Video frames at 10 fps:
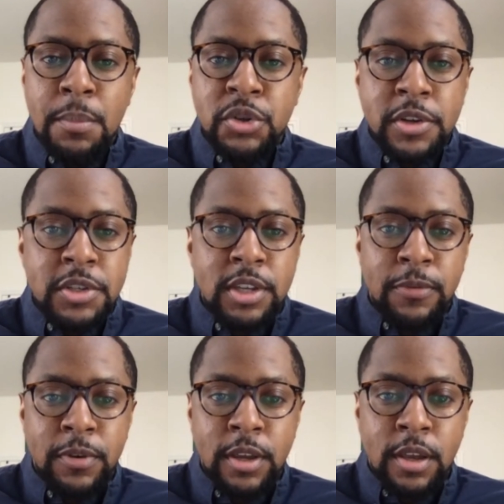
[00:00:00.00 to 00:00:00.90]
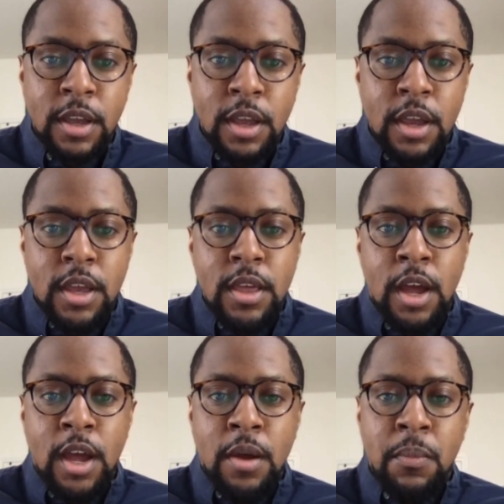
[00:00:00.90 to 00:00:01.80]
Joyce and Tiffany,
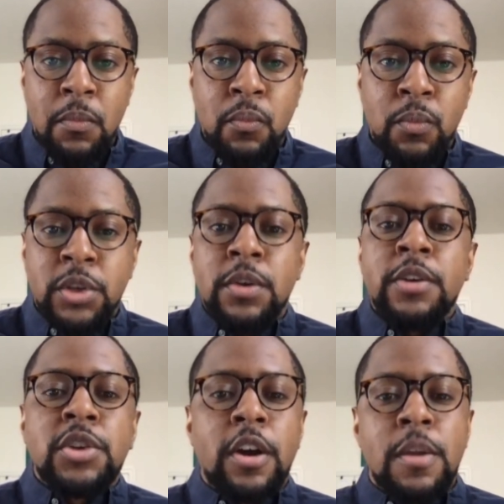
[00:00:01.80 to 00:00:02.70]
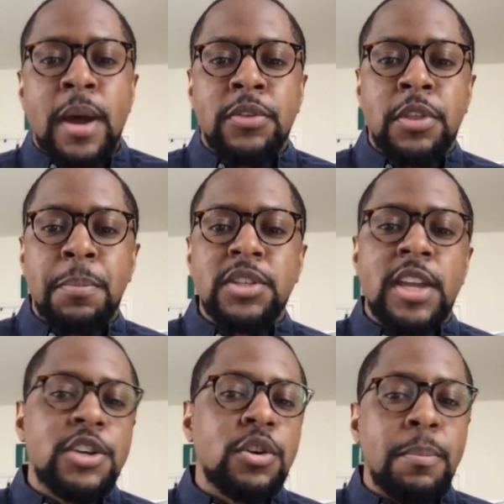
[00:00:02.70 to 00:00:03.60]
we're here talking about the
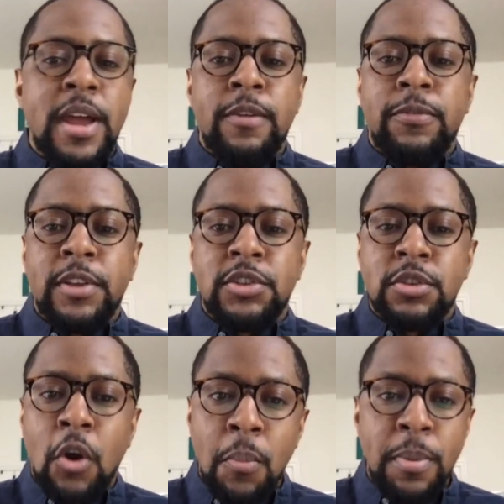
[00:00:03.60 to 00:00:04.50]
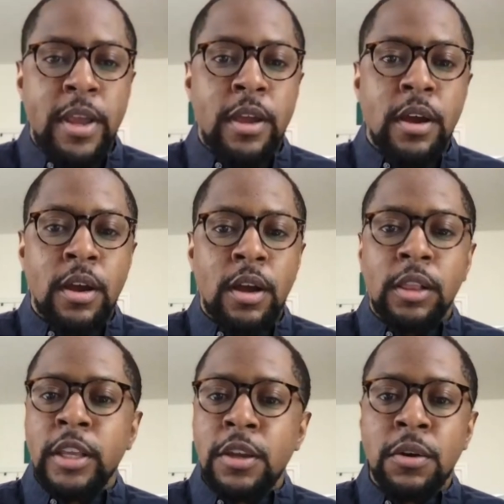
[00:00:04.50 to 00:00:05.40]
potential benefits to opening a
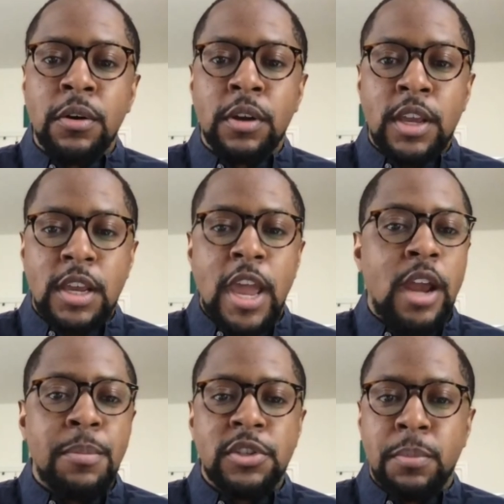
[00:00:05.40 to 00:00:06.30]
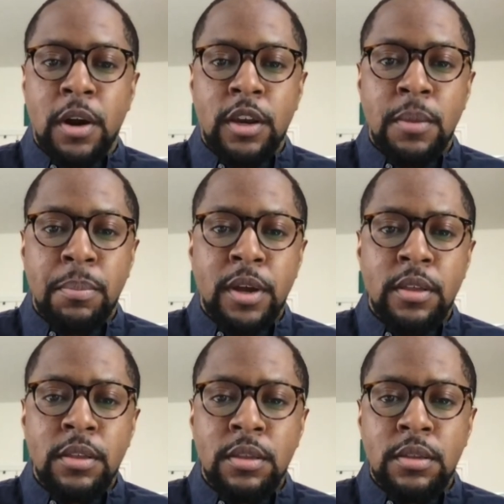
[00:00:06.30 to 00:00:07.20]
legal cannabis market, but